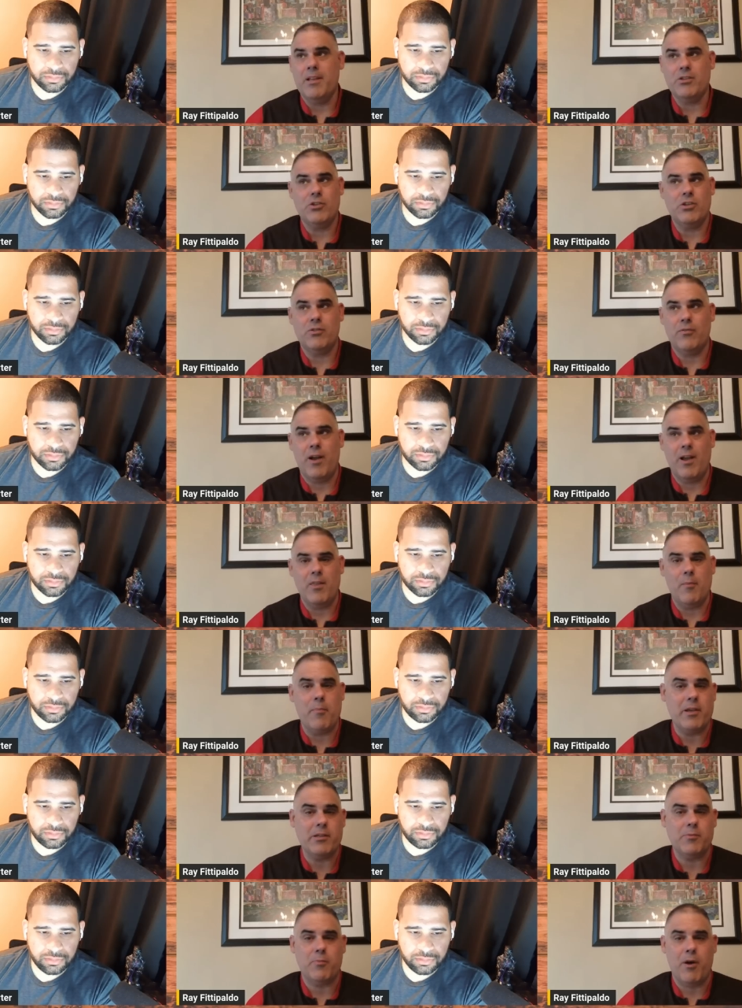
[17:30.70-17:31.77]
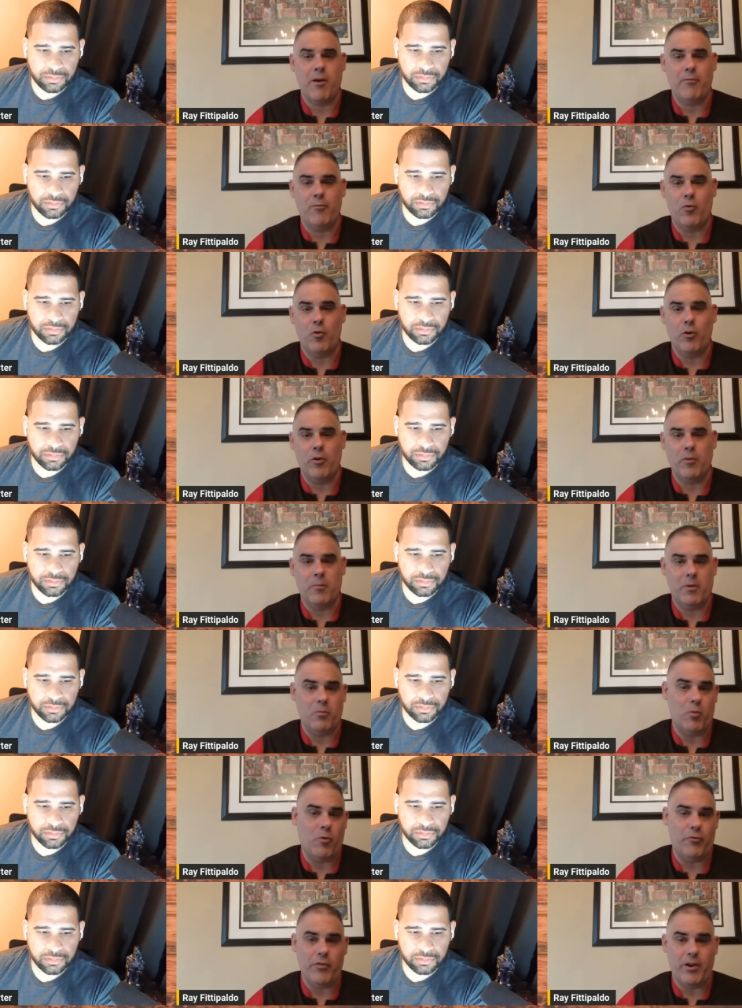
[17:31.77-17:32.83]
Speaker 1: let's just find the best spot for him,
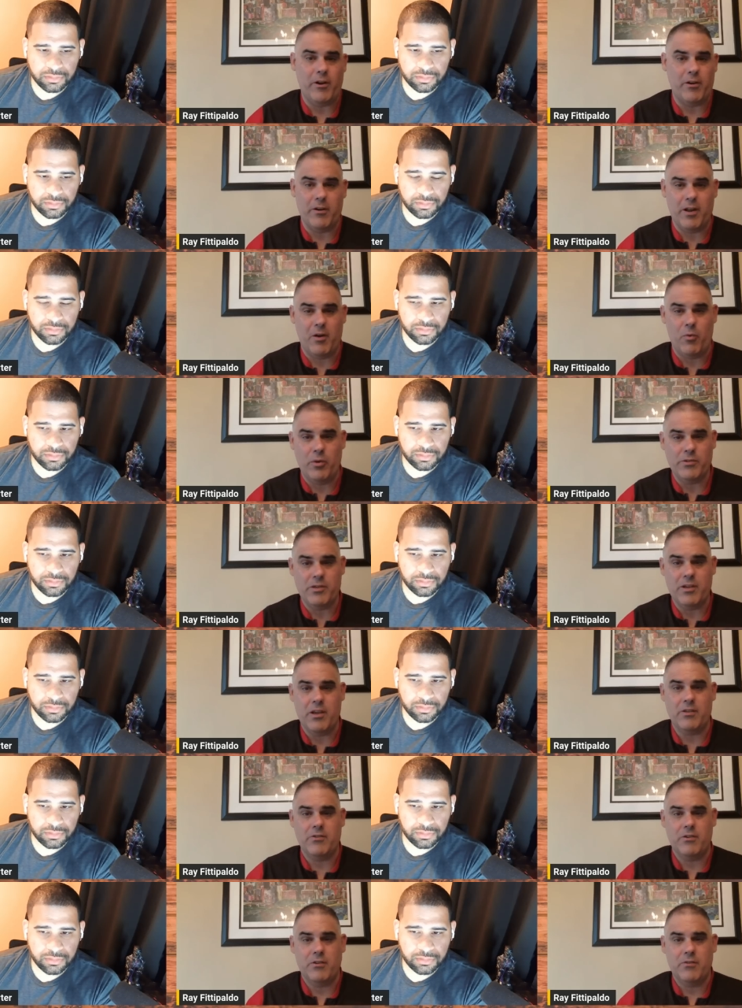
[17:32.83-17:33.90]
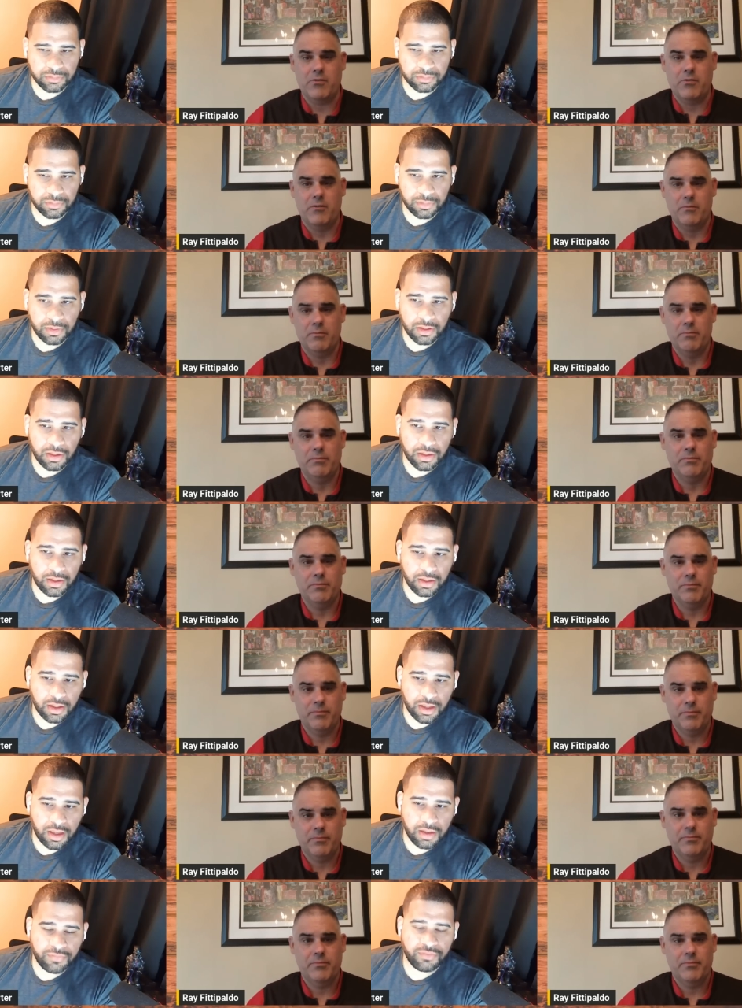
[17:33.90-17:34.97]
and we'll figure it out once he gets
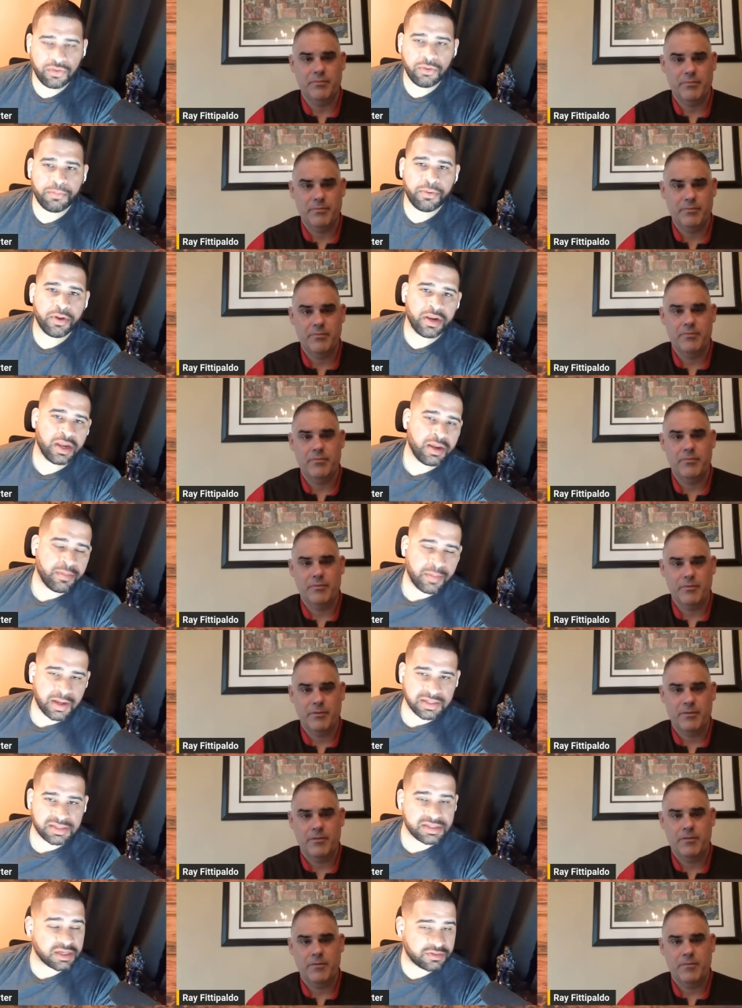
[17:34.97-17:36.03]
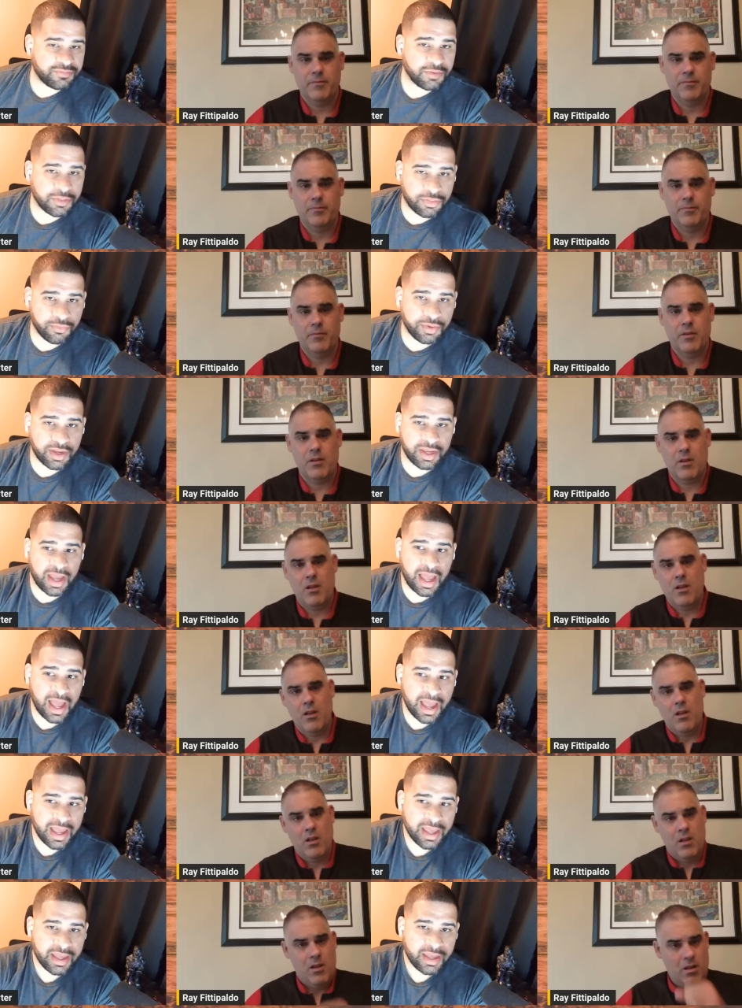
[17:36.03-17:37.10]
Speaker 2: here. If you put him, a six foot three
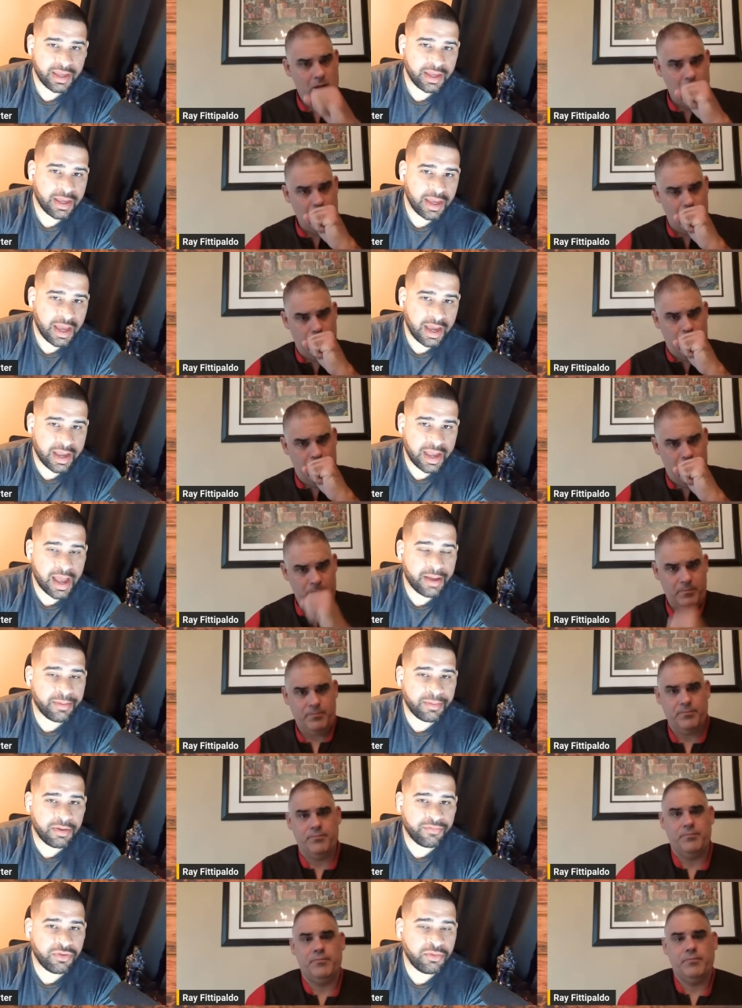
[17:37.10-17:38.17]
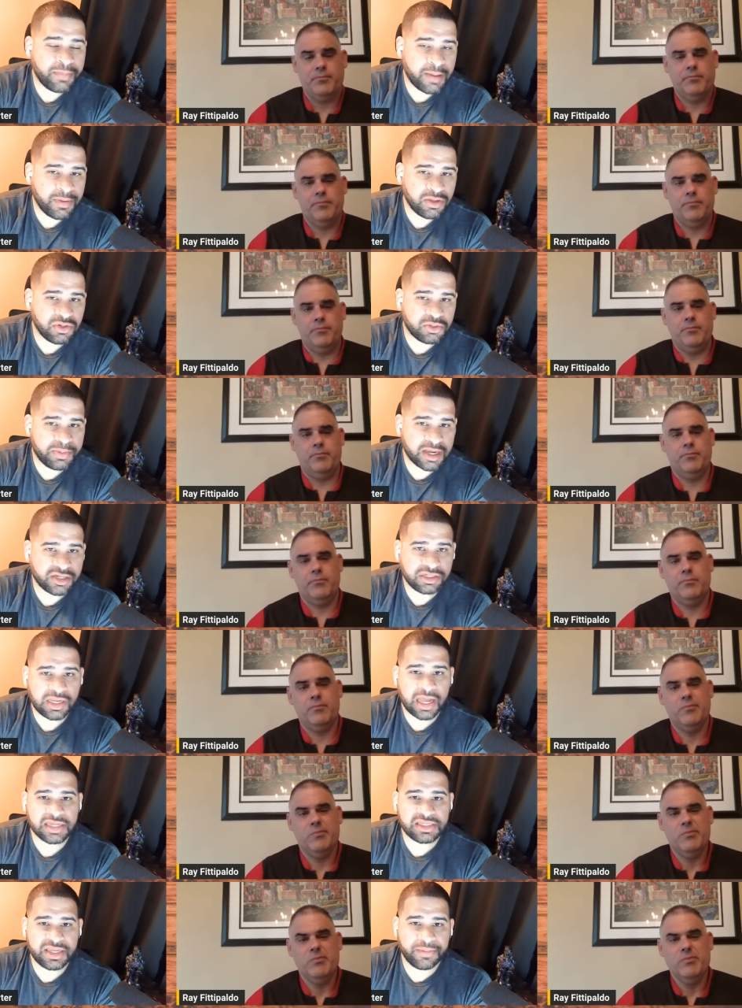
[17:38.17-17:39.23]
guy, a guy, if you maybe you
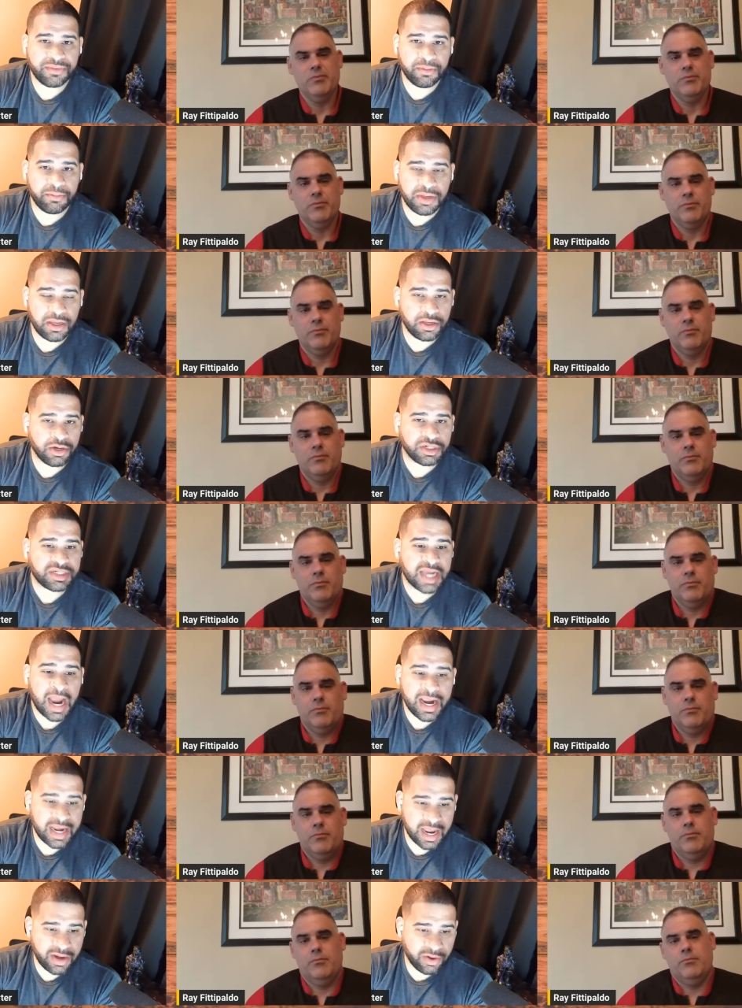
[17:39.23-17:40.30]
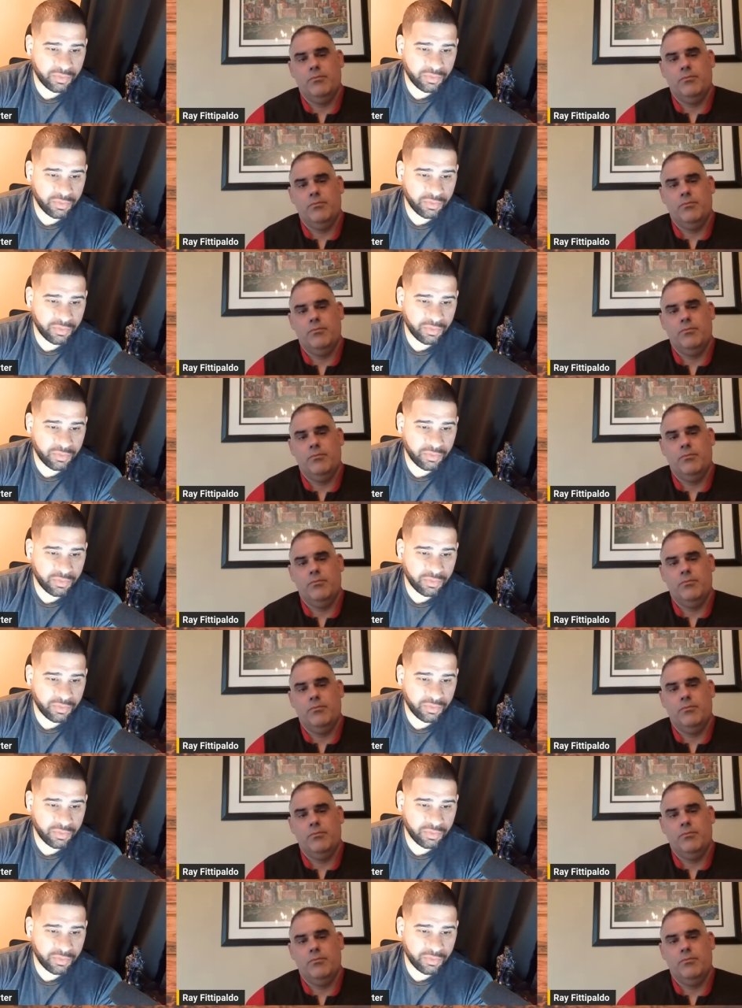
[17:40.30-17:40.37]
specialized him to be your tight end